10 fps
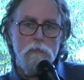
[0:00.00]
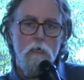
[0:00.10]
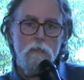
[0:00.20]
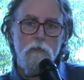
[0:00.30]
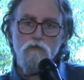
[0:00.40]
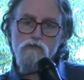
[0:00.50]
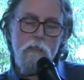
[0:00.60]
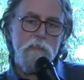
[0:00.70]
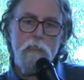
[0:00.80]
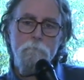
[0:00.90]
I don't
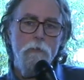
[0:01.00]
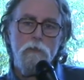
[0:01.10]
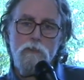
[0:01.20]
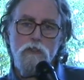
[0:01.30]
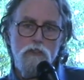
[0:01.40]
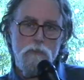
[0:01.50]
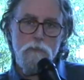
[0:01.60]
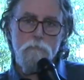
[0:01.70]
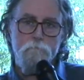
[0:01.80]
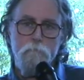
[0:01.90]
trust any
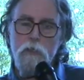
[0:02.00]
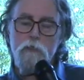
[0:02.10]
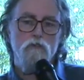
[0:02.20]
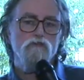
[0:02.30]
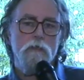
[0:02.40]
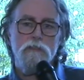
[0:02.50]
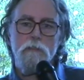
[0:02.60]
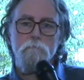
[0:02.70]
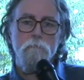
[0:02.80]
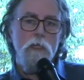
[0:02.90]
politicians. I don't trust
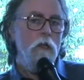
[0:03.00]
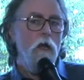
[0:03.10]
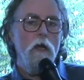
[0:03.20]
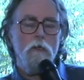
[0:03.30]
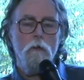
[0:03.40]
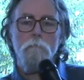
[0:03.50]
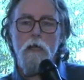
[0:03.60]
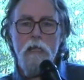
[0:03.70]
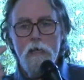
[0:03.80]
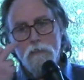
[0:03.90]
them. I got
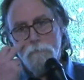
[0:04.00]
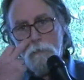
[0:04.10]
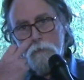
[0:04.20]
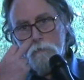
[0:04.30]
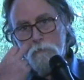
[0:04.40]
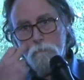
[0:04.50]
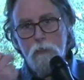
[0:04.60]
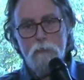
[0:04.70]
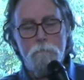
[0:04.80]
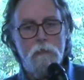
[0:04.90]
my hands burnt
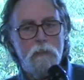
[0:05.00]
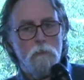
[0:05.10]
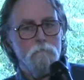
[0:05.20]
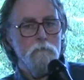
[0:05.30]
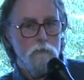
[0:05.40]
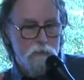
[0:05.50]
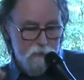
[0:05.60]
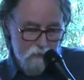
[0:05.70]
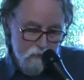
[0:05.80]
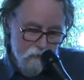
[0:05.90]
by the political
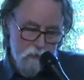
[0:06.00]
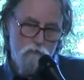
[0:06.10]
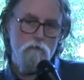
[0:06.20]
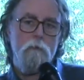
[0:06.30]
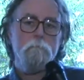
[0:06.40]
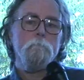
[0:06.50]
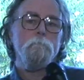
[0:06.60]
process in this country